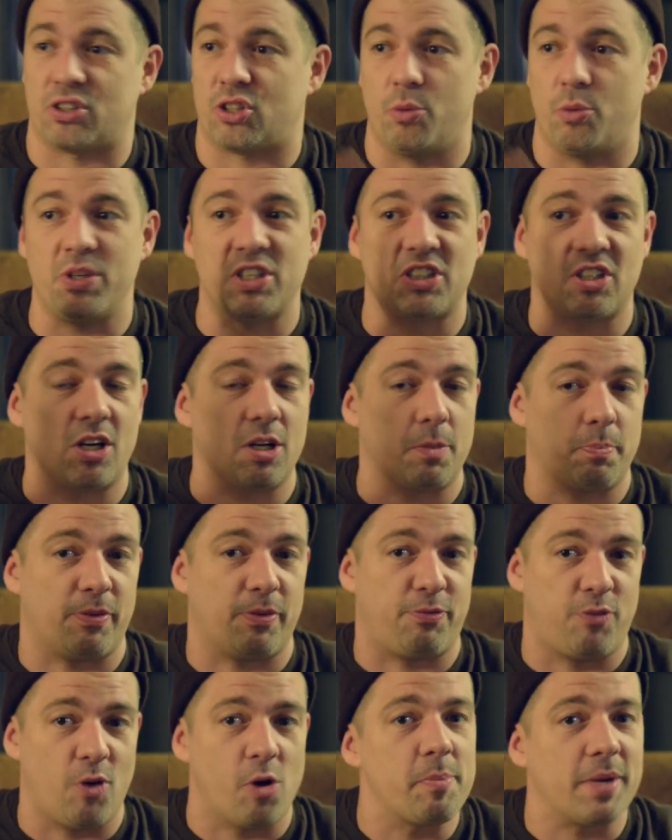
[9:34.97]
So we started
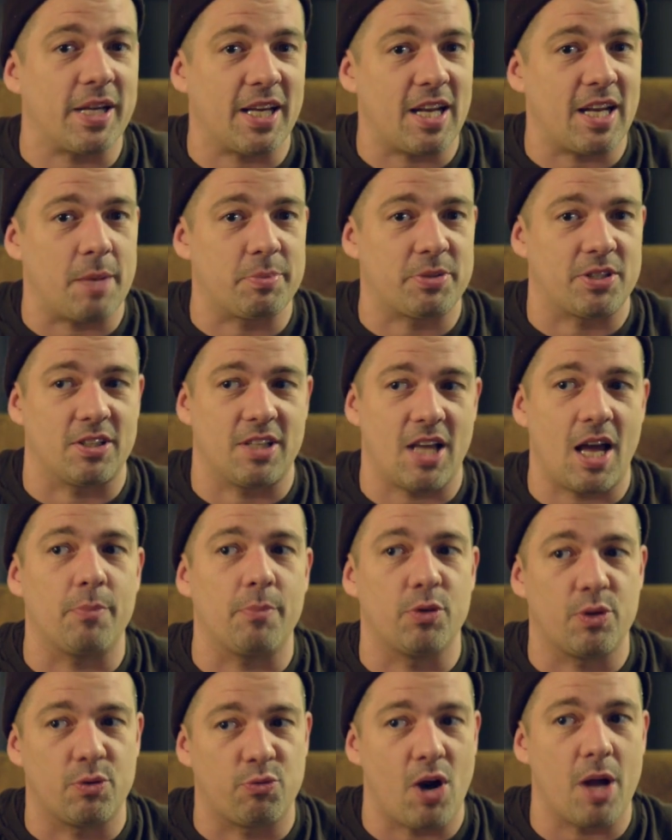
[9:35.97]
performing in
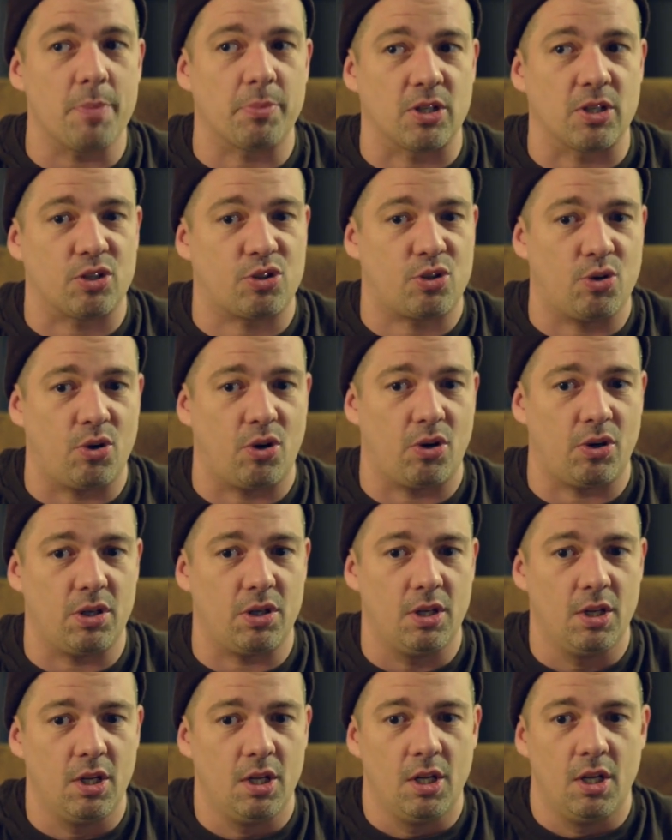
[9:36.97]
Amsterdam with Rhyme Cut Core,